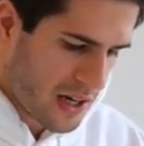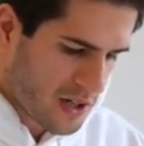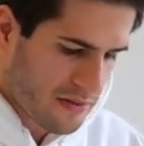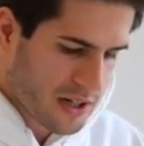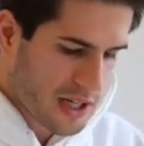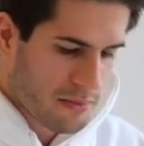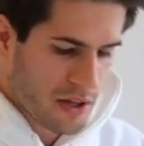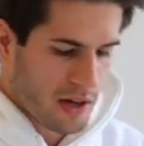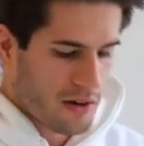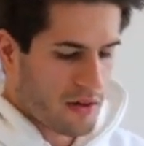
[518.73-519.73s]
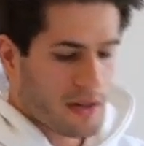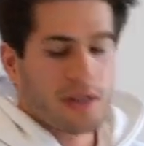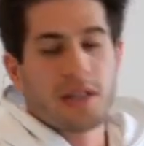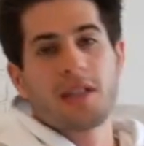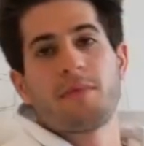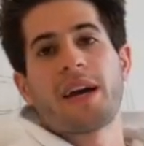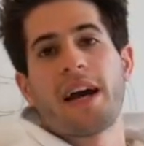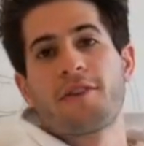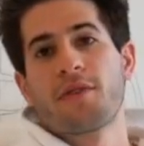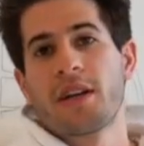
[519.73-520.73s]
So for example here, you can see that my
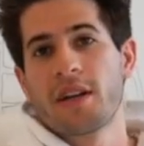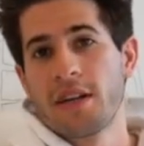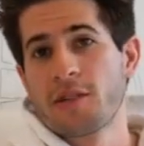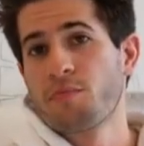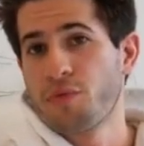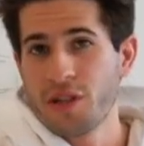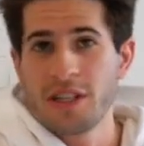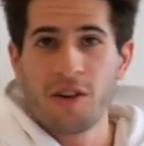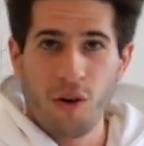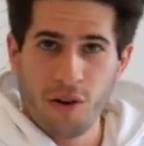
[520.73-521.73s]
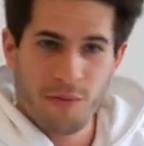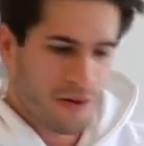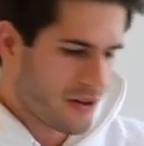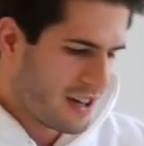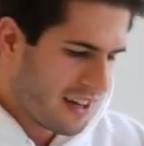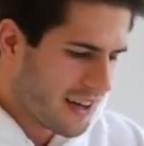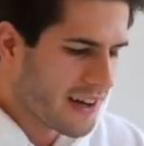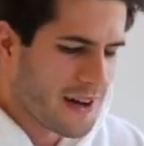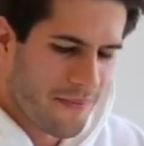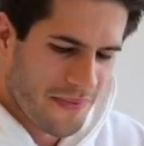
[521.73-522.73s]
handwriting is pretty horrible.
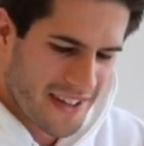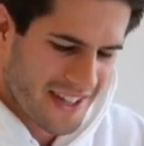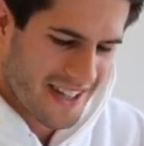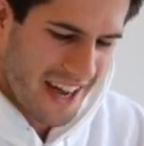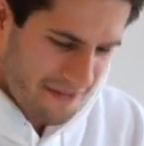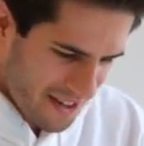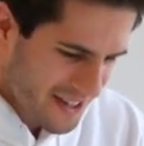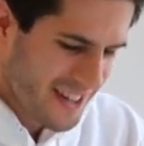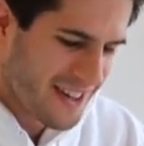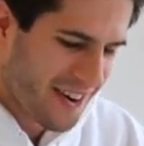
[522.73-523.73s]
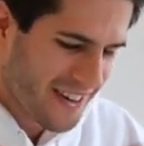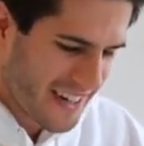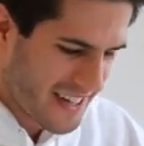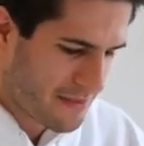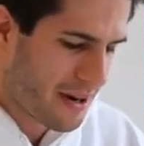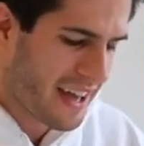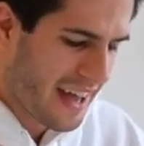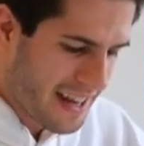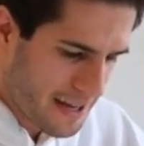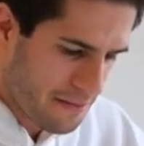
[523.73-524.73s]
Um, it's definitely not neat by
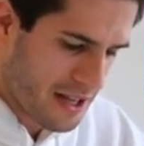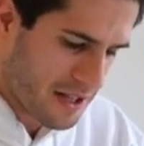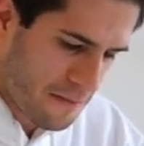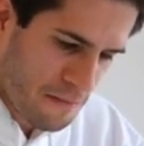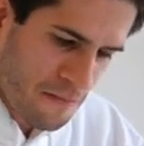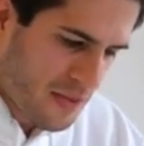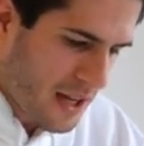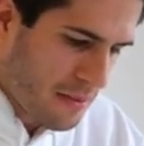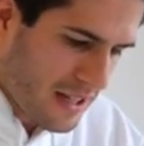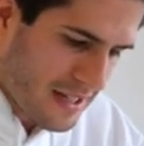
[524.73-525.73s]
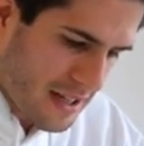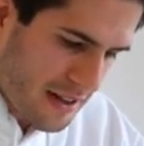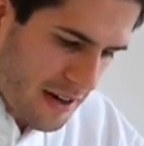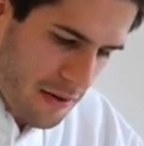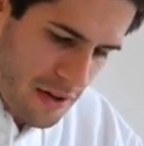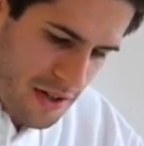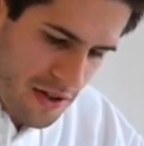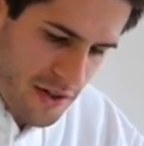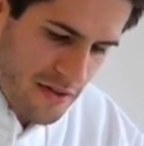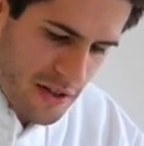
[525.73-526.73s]
any means, but let's say that I want to
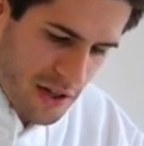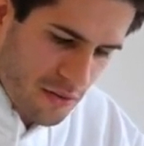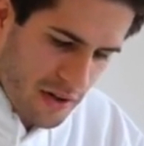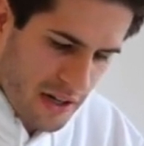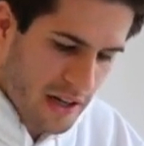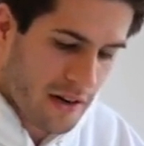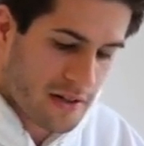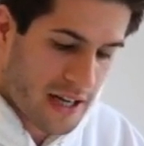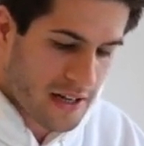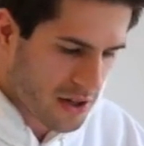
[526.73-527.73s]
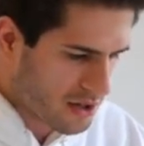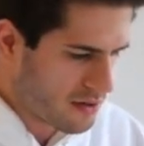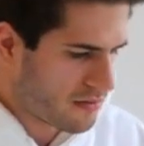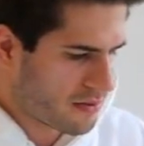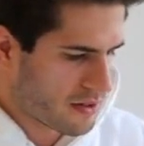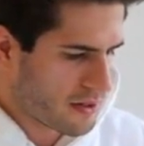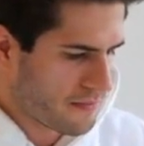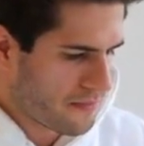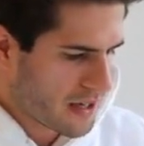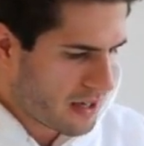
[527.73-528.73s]
search for this word here, tension, all right?
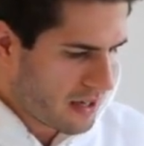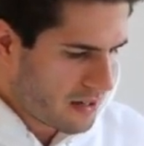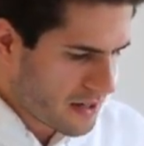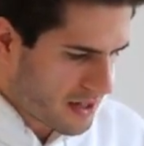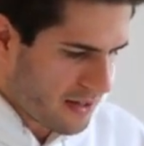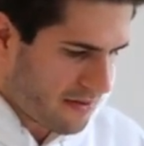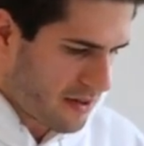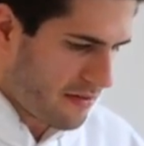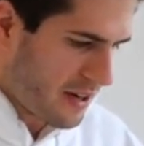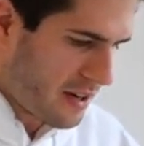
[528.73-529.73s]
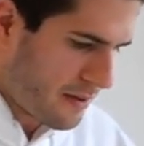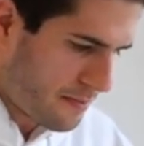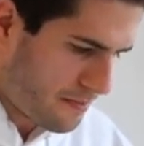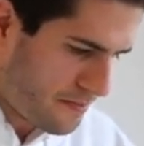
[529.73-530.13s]
Let's see if it'll find it.